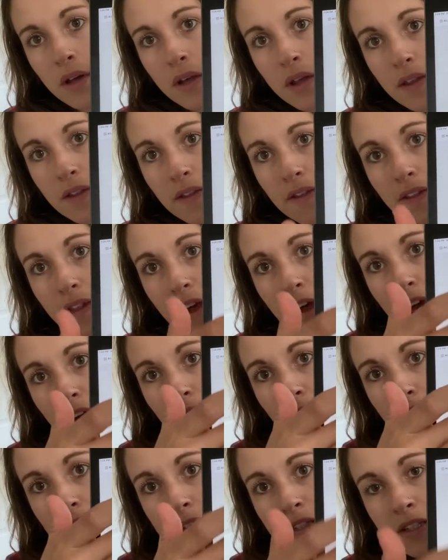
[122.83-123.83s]

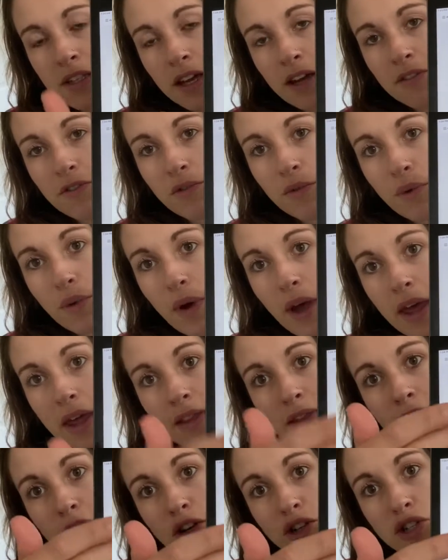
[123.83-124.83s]
their stuff
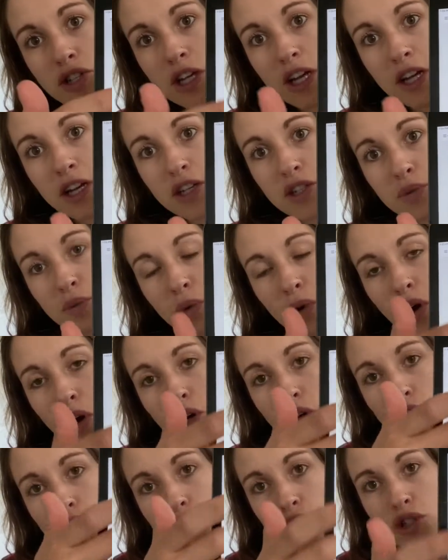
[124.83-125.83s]
and their shares will
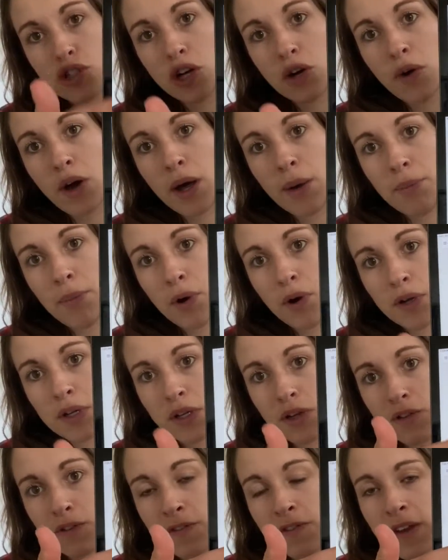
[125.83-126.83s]
all show up on
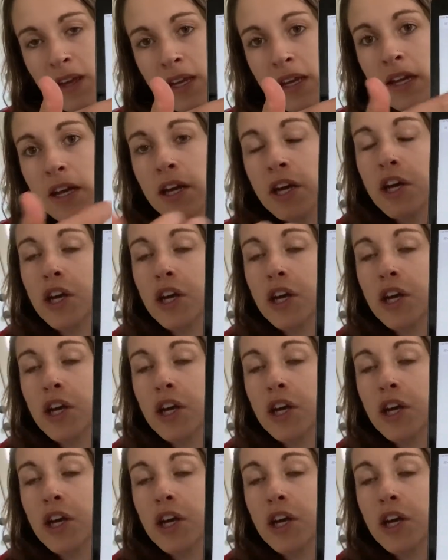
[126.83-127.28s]
your feed.